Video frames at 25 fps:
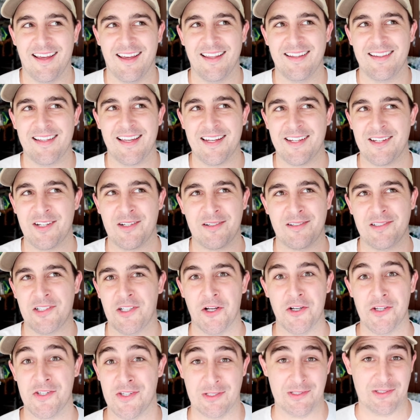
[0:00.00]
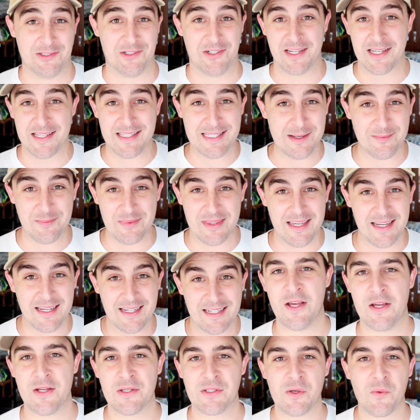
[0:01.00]
like, closer look at
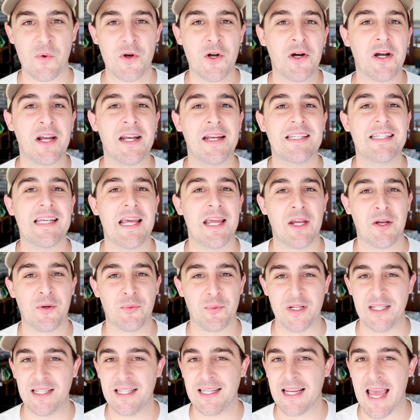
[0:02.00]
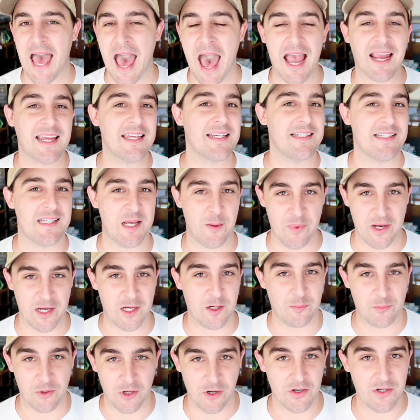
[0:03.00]
something. So we're not going to take a really
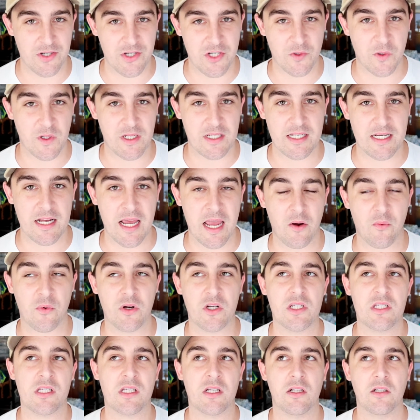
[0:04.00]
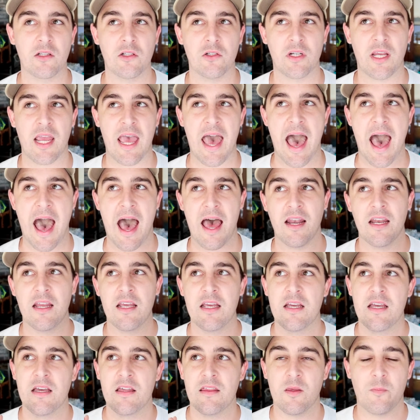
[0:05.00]
academic approach to it today. We're just going to look at
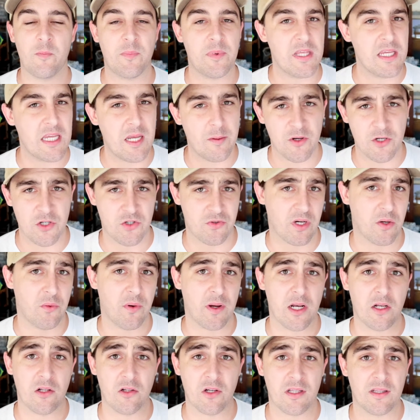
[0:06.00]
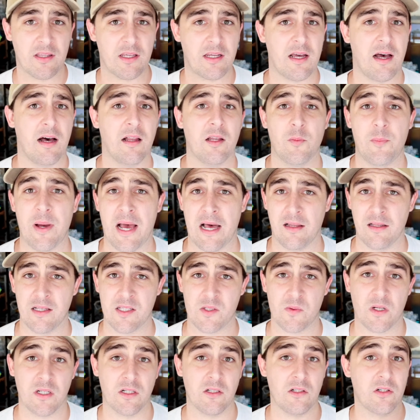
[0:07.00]
the imagery. We're going to look at the color
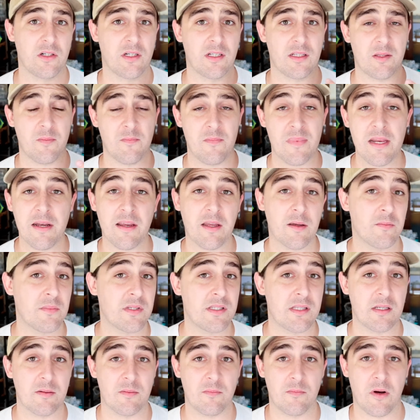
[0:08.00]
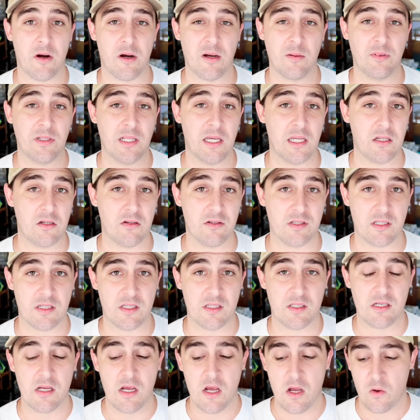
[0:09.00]
palettes. We're going to look at the mediums that Mary Blair
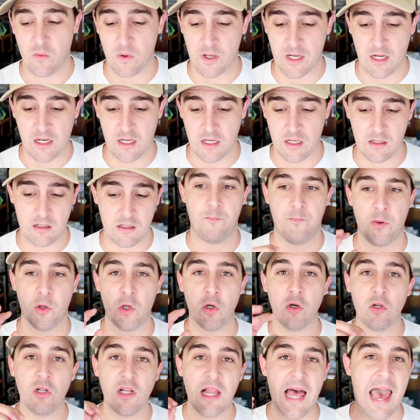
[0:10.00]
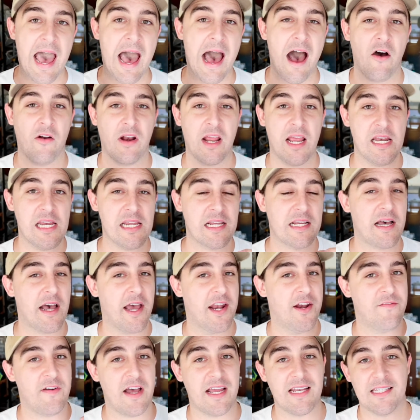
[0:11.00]
uses. We're going to pull out any
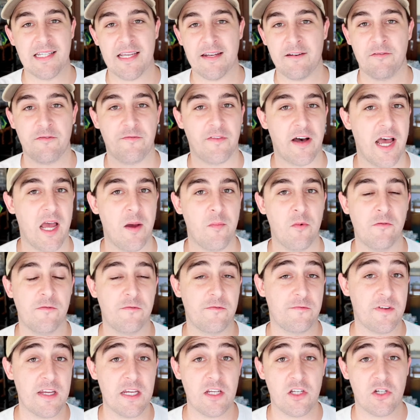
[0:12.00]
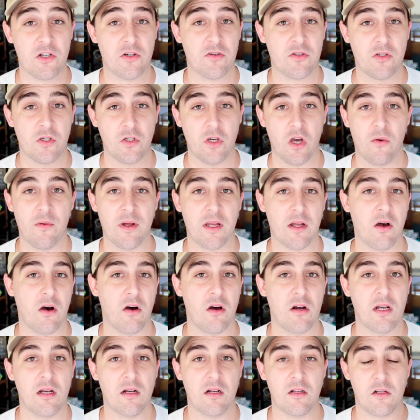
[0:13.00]
kind of identifiable features going
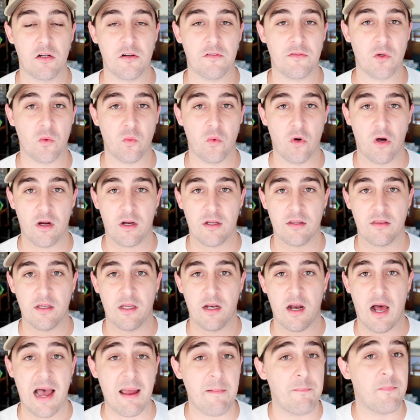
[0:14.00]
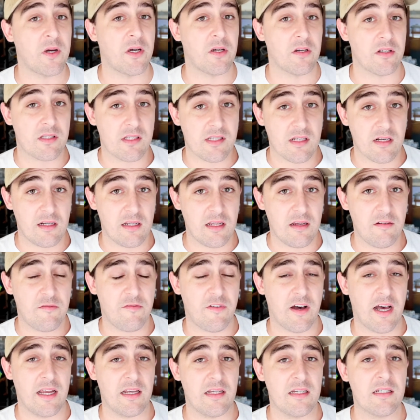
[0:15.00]
on in a lot of the work that I personally
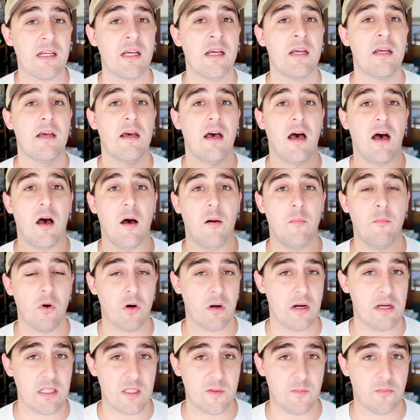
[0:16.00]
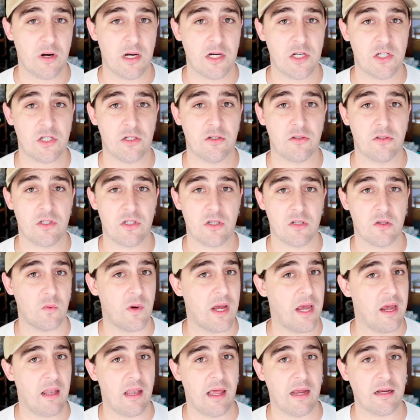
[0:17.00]
find more inspirational to the
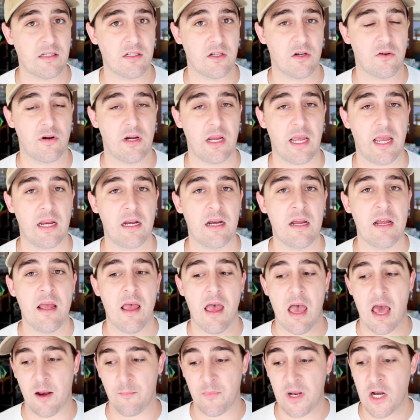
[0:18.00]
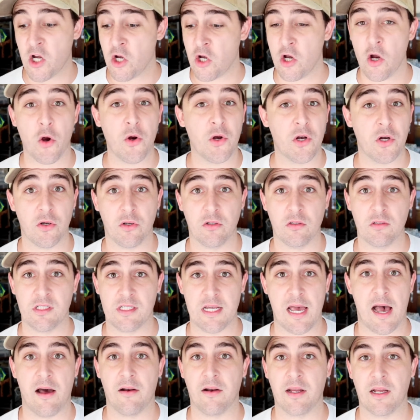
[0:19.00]
way I like to create. And I'm going to note it all
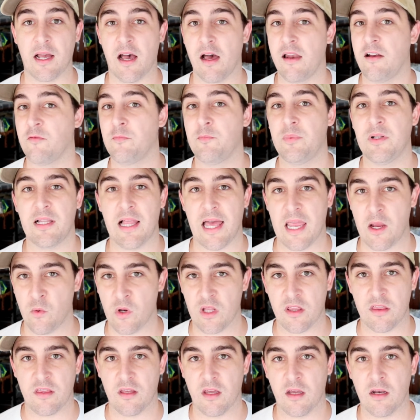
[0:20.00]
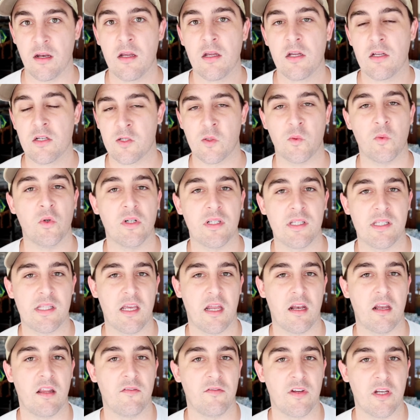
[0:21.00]
down and kind of play with it towards
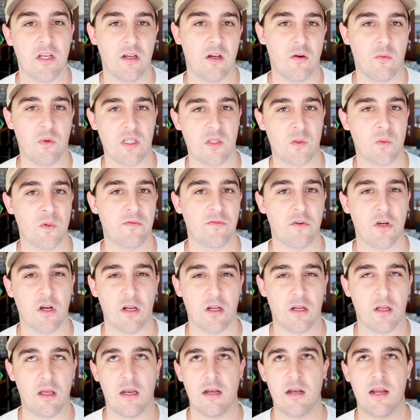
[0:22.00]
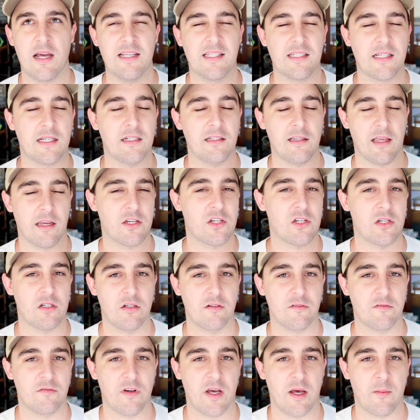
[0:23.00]
the end of the video once we've got a nice collection
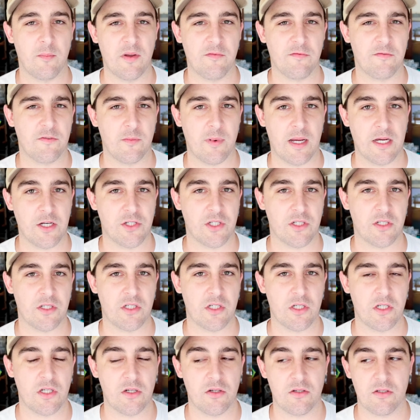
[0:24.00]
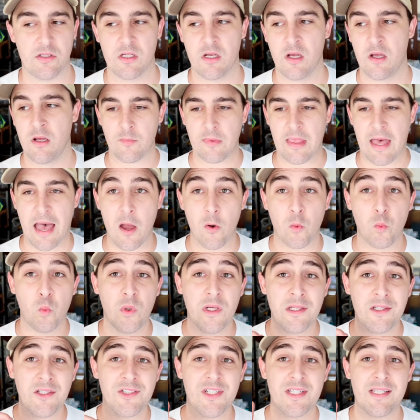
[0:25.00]
of information to use. I
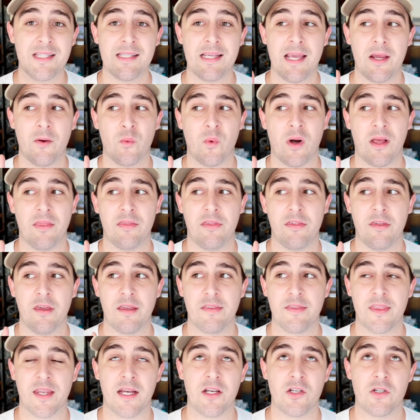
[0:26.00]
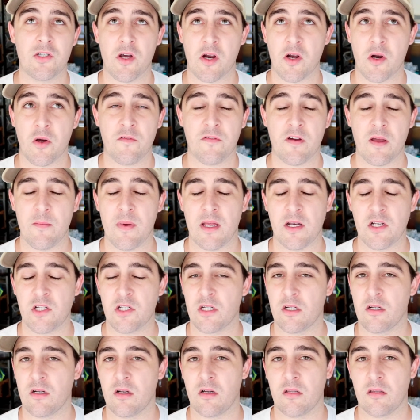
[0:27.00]
will just say one thing that I don't know if I
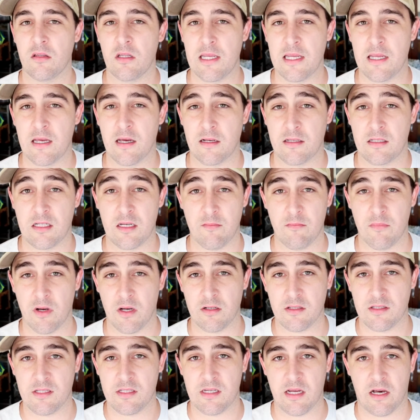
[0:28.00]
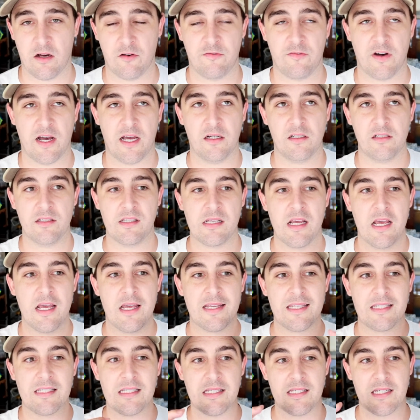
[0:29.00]
mentioned on the Tim Burton Style Files.
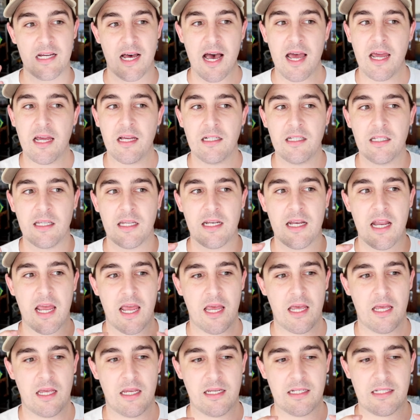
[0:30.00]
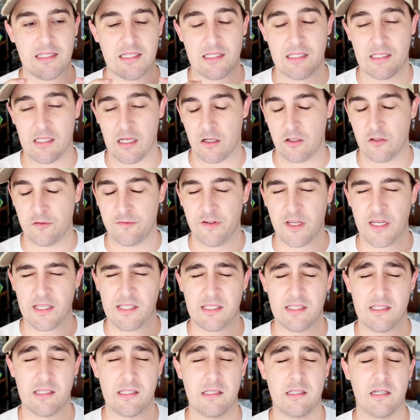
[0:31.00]
Style in itself
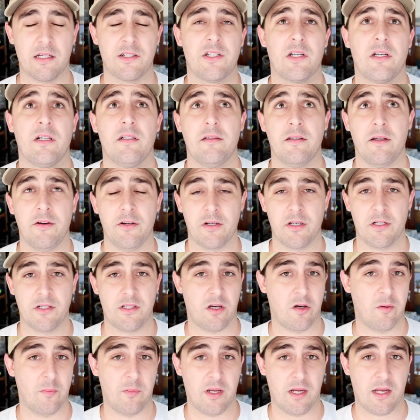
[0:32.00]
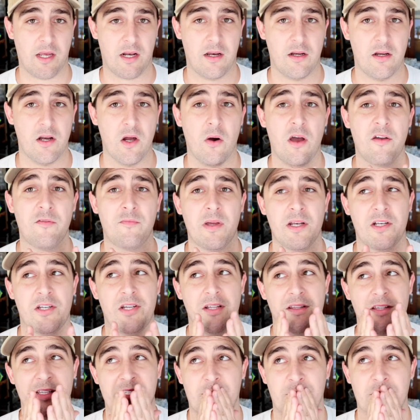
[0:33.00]
is such a loaded topic, and I know I've
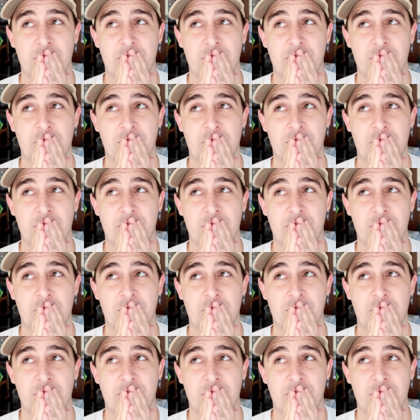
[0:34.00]
mentioned this